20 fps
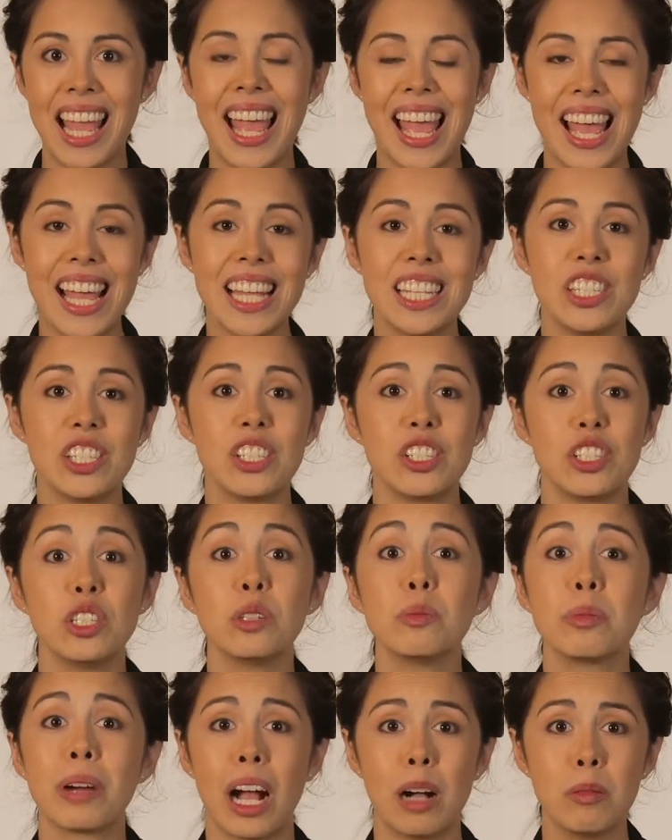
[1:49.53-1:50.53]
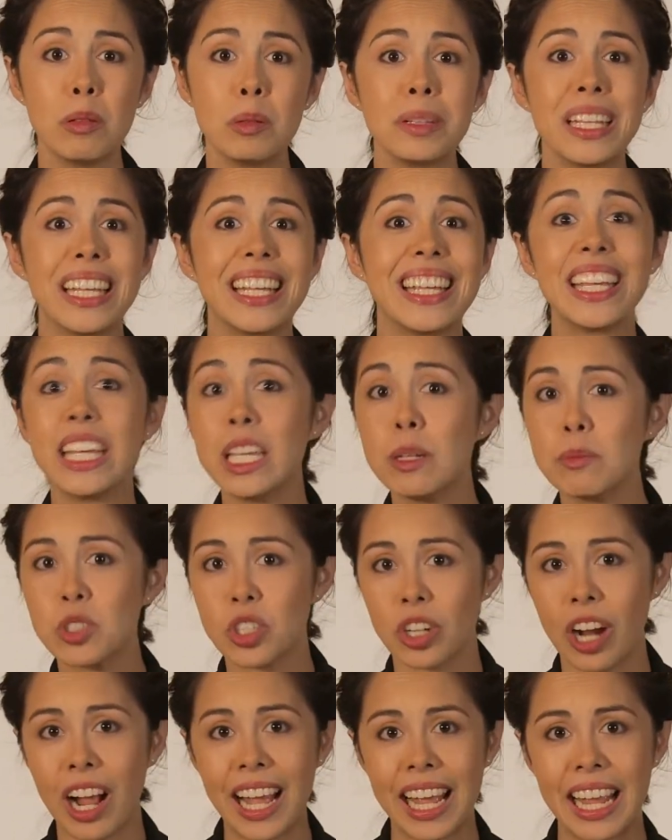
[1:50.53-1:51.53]
And you'll probably keep
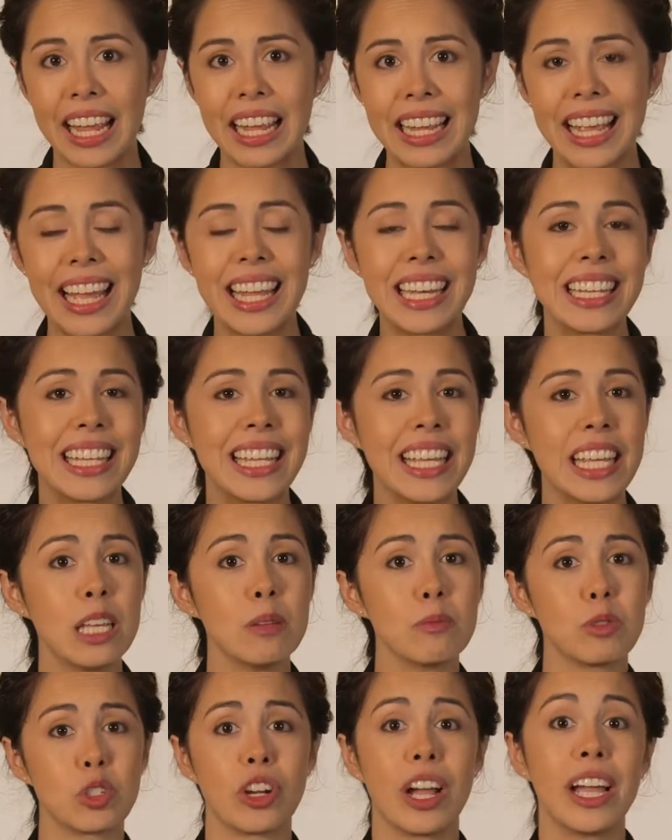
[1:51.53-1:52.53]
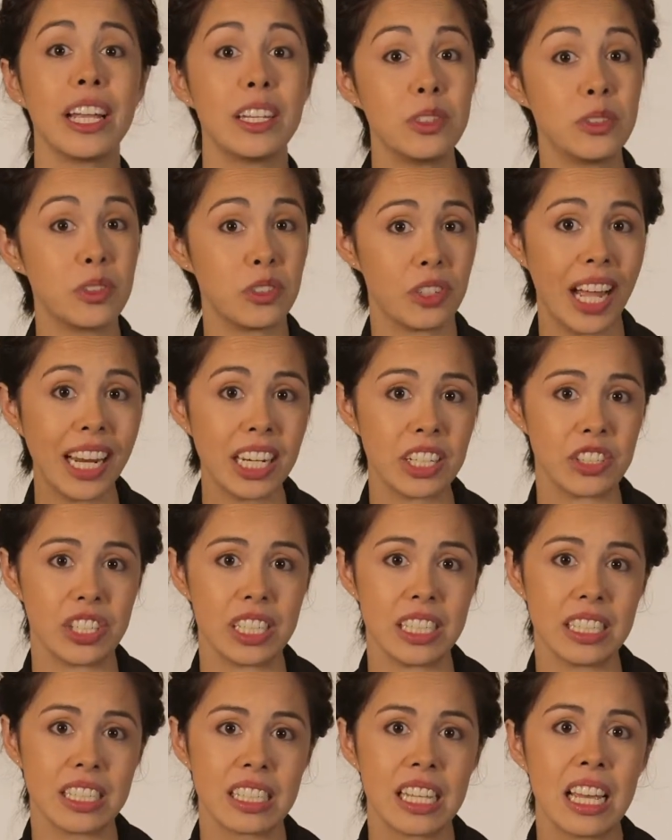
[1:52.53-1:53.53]
trying and keep trying new
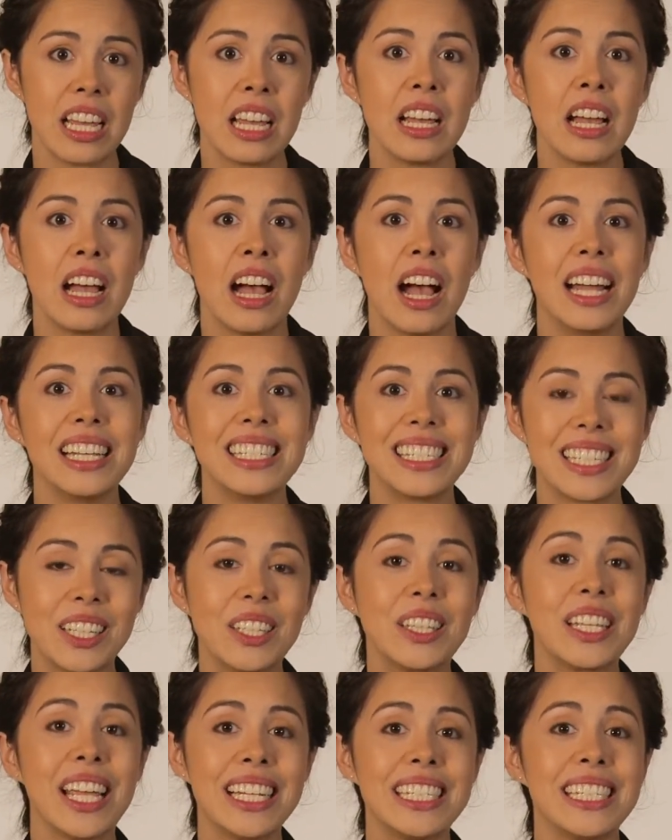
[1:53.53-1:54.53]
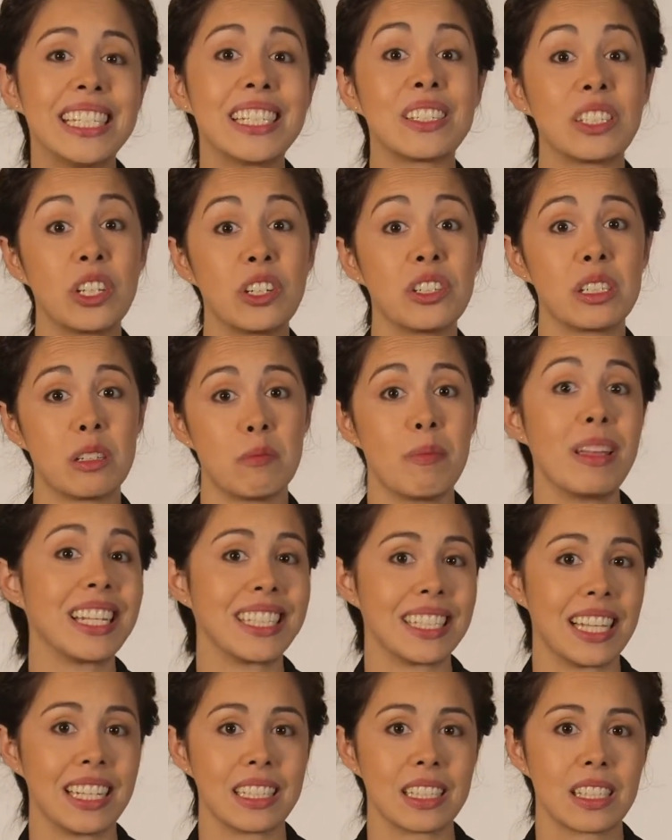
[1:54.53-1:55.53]
strategies until the idea starts to make
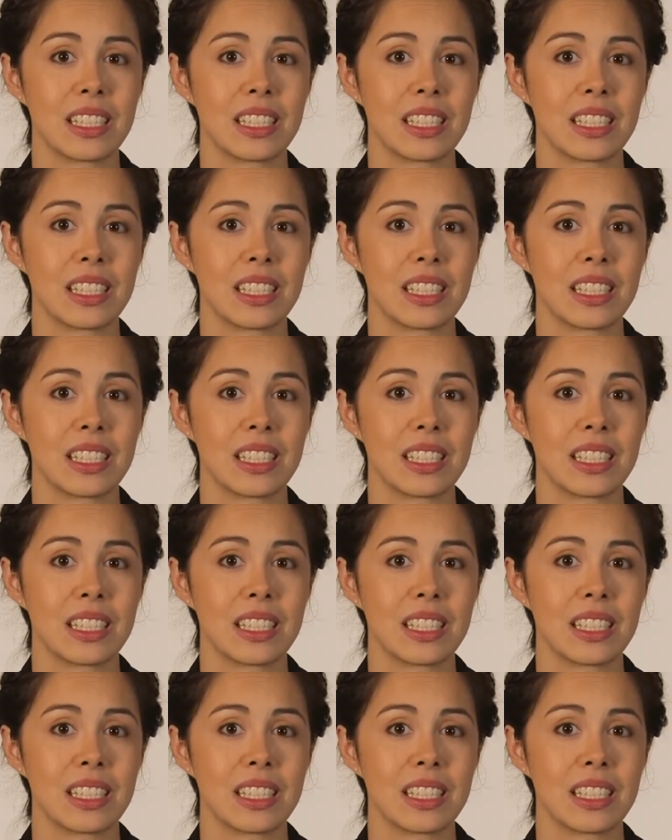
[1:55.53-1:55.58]
sense.